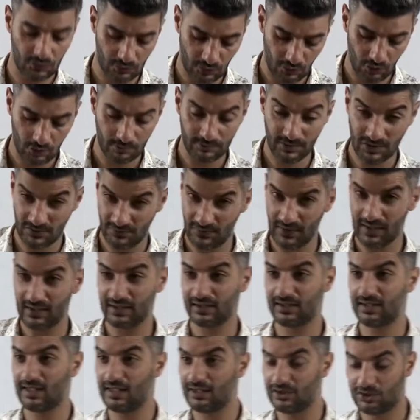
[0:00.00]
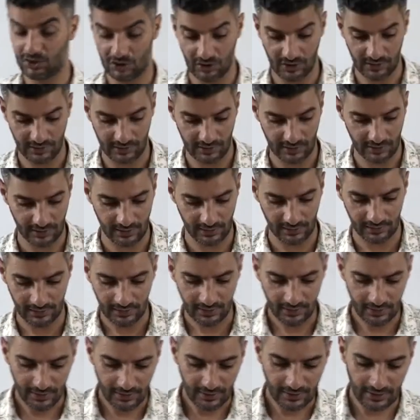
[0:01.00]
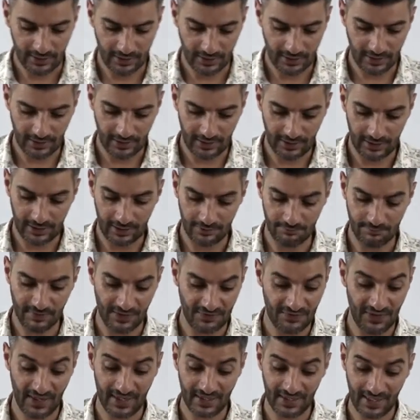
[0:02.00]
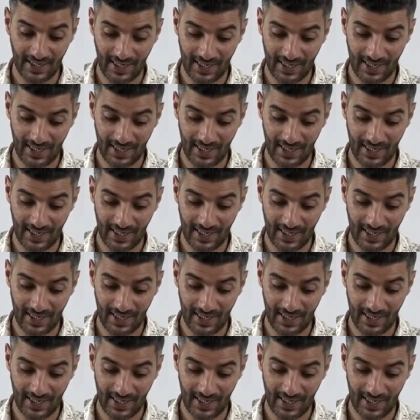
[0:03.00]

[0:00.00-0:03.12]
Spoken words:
enormous variation. There